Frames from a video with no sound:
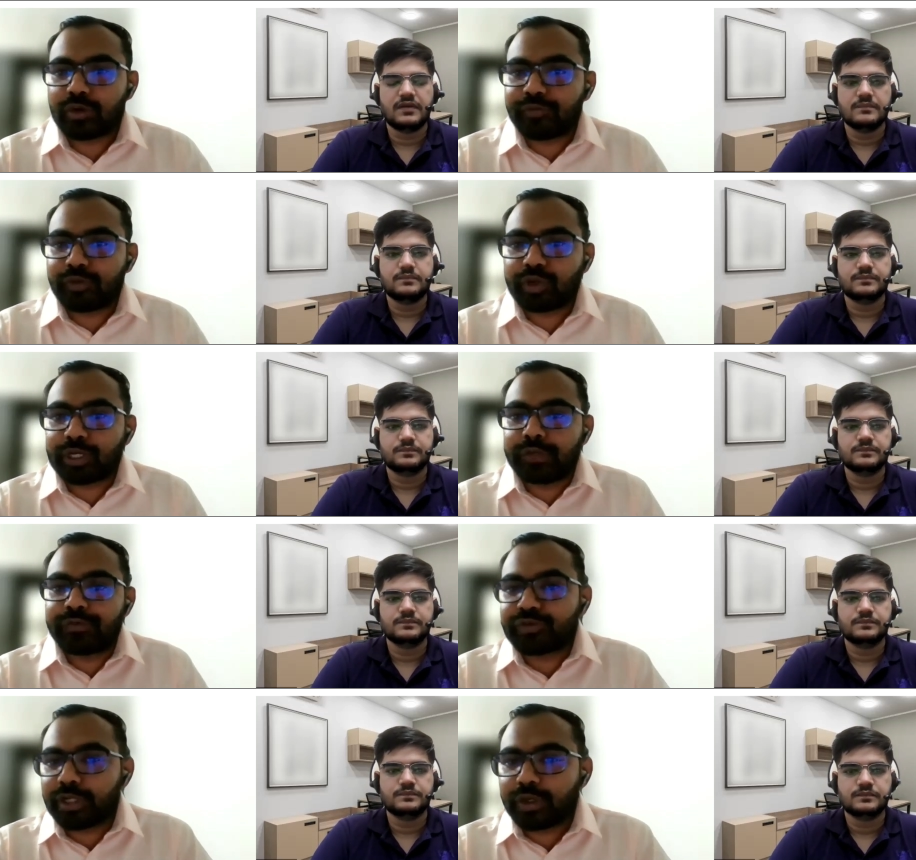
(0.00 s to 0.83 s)
Speaker 1: instead
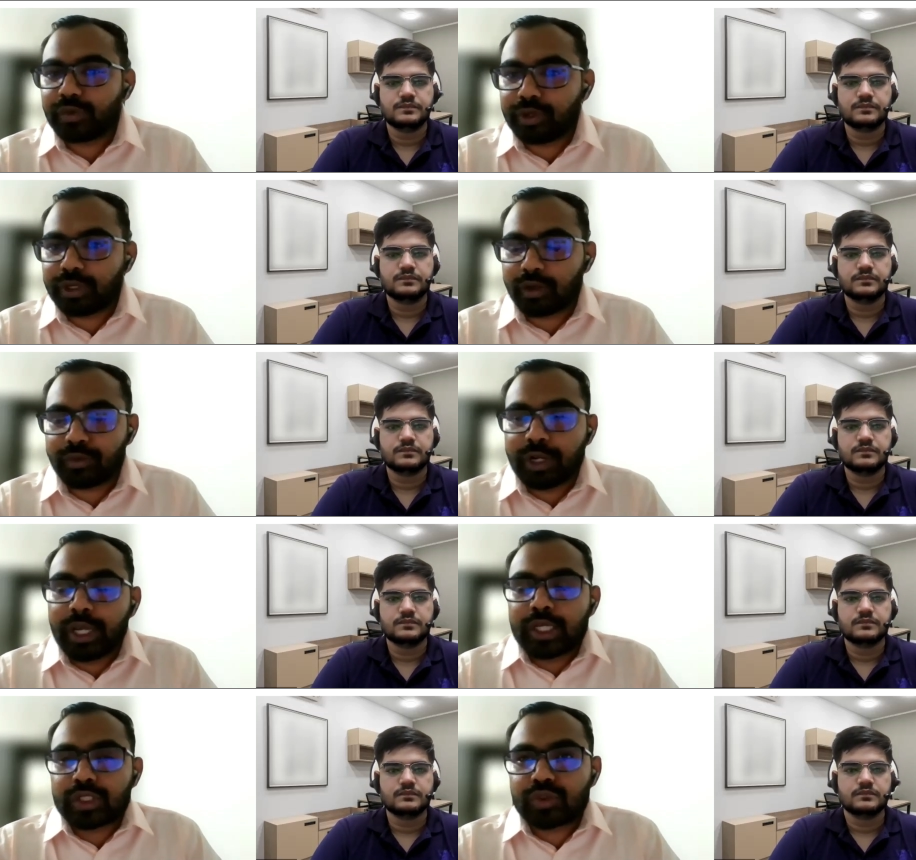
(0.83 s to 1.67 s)
of, you know, individually
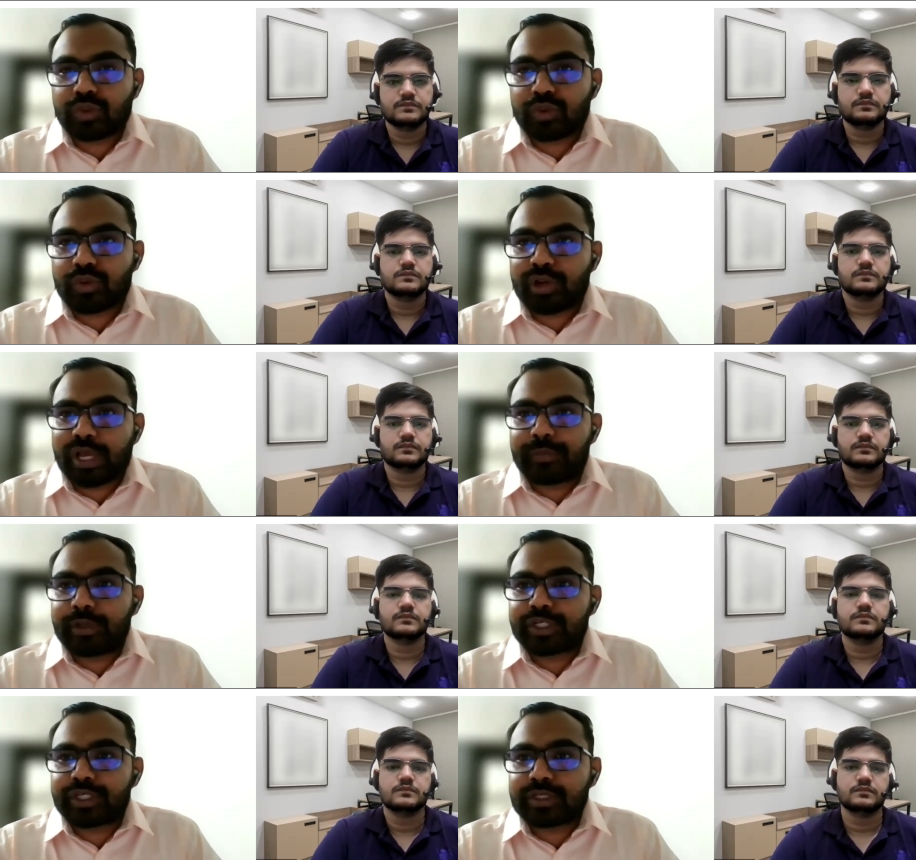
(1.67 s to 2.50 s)
going out.
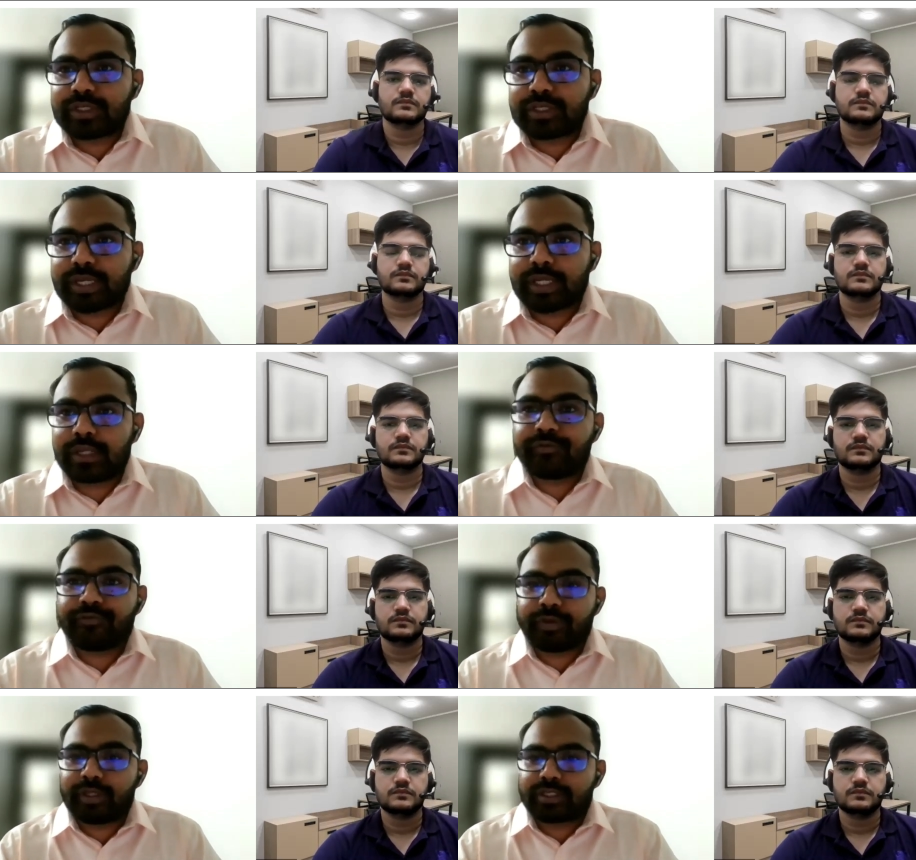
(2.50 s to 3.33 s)
So
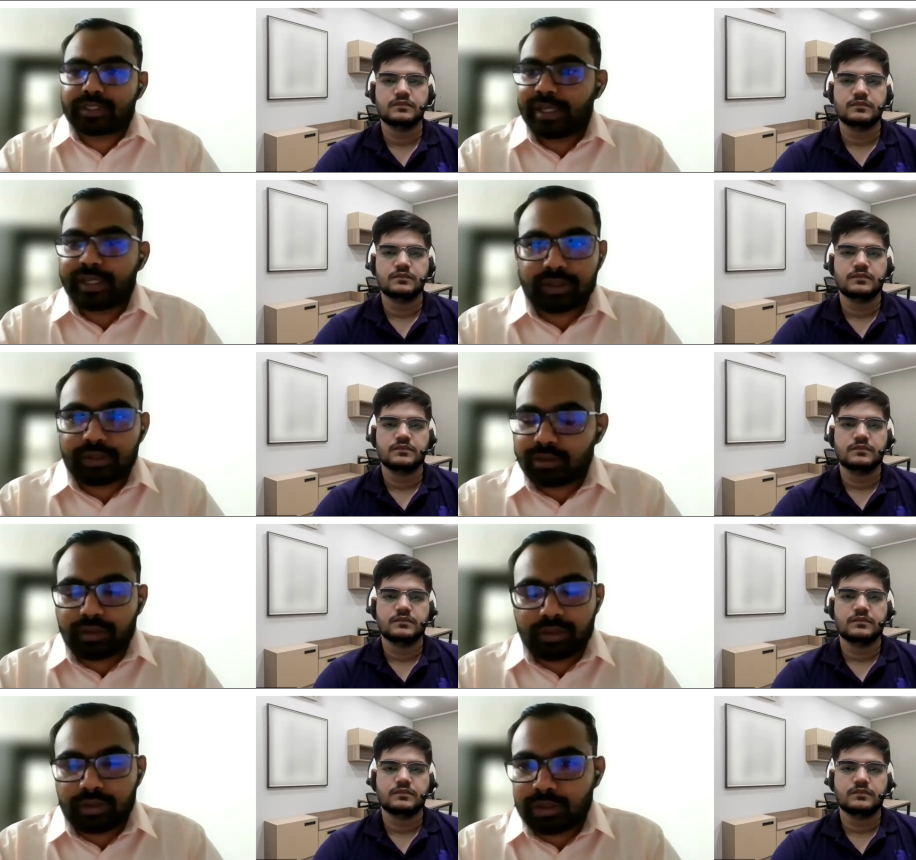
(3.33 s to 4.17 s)
collaborations and if it's,
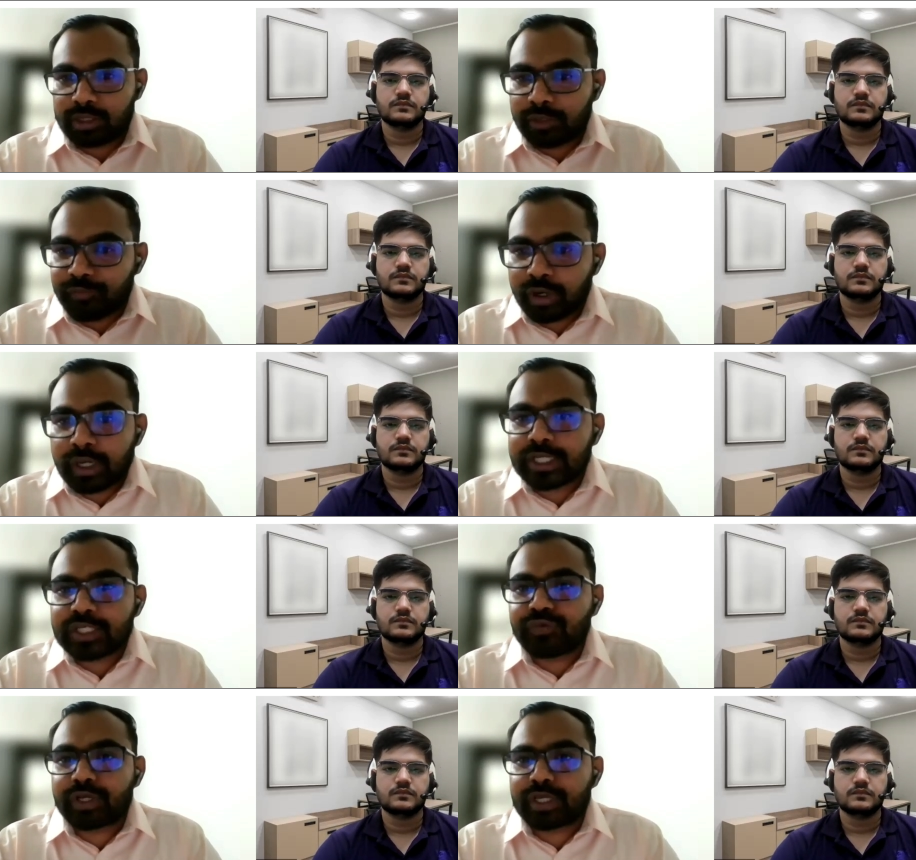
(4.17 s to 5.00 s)
and
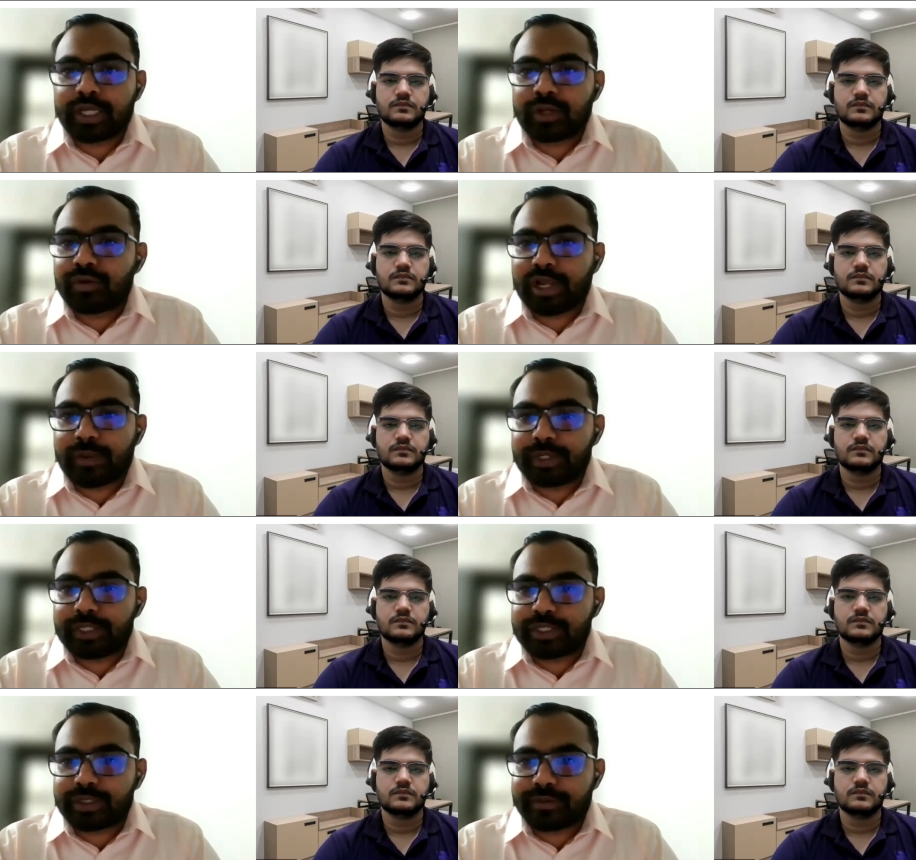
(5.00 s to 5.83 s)
the world is working
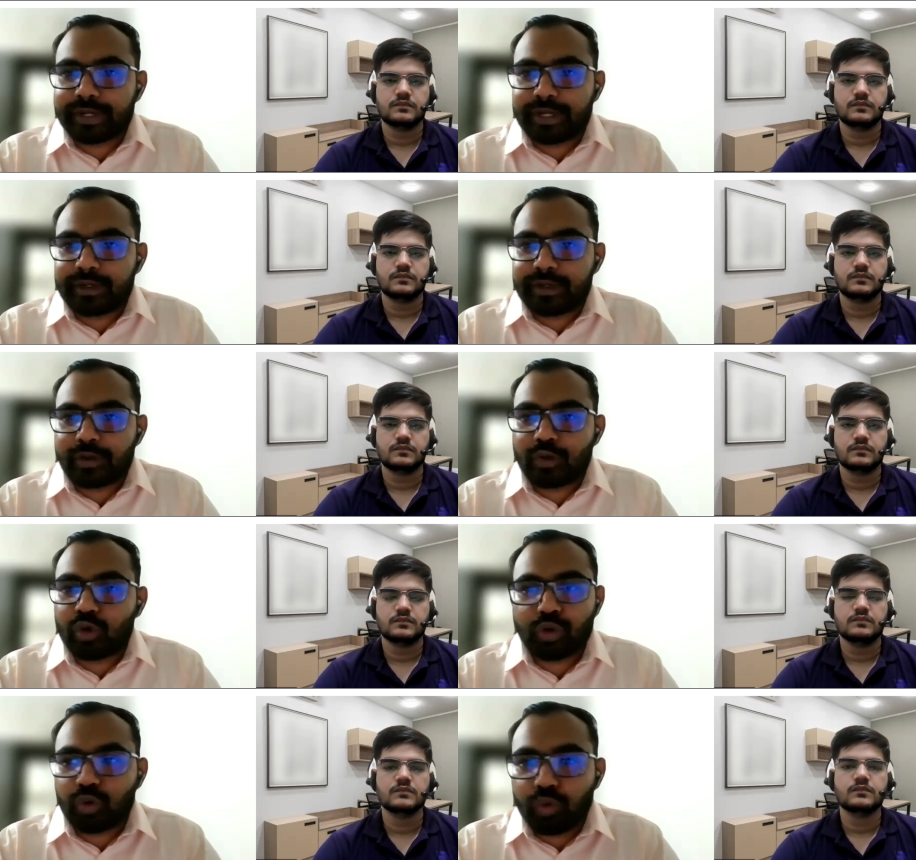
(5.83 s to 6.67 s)
in collaboration,
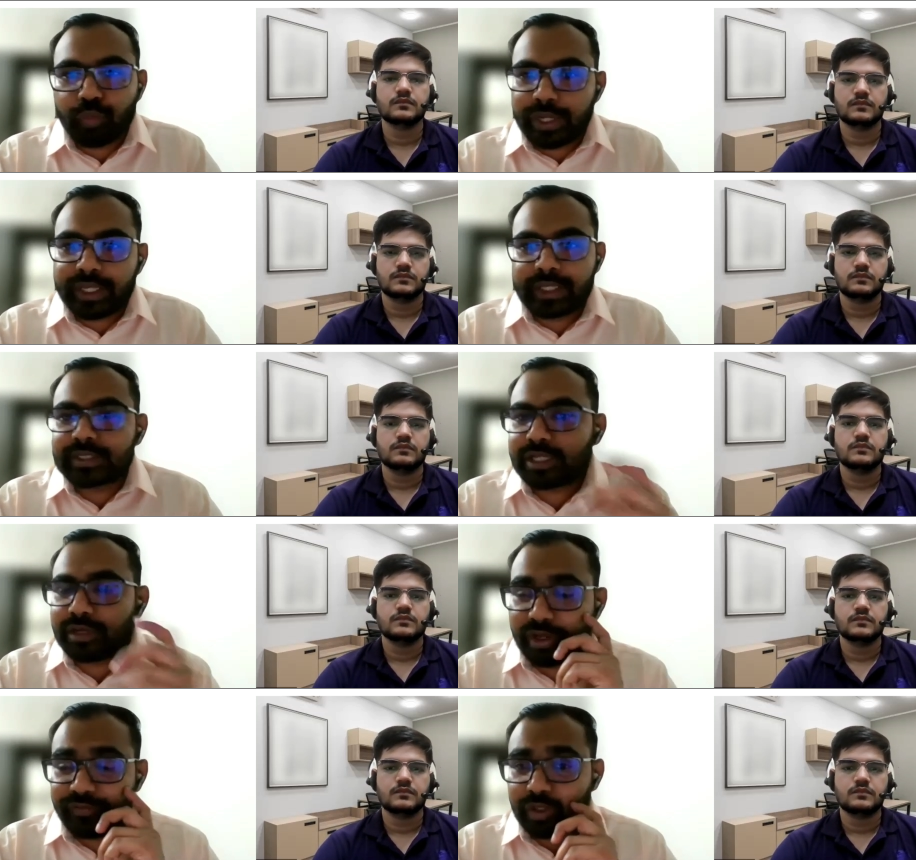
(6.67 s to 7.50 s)
right? No,
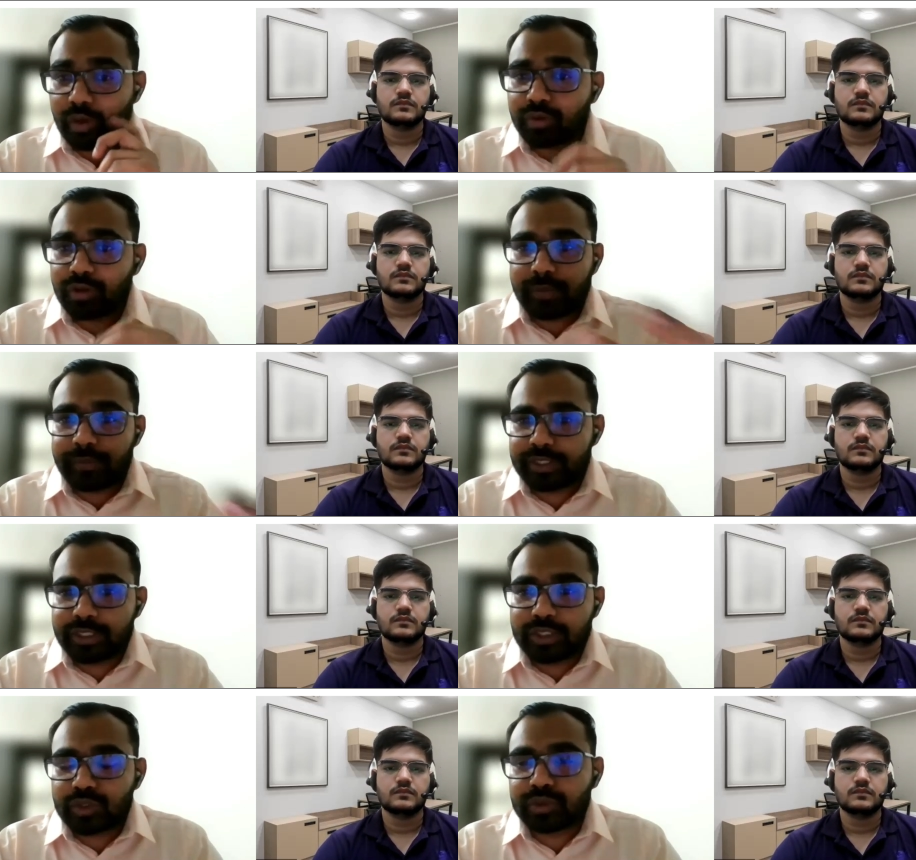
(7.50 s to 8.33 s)
nobody can survive
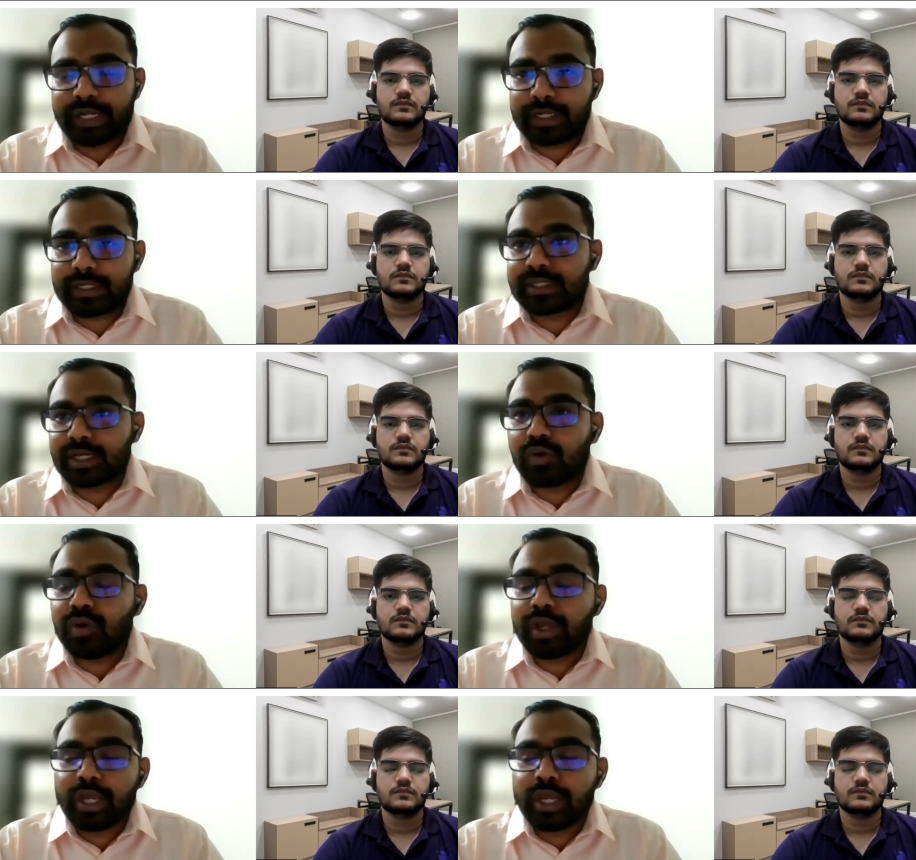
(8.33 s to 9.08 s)
without collaboration. So that is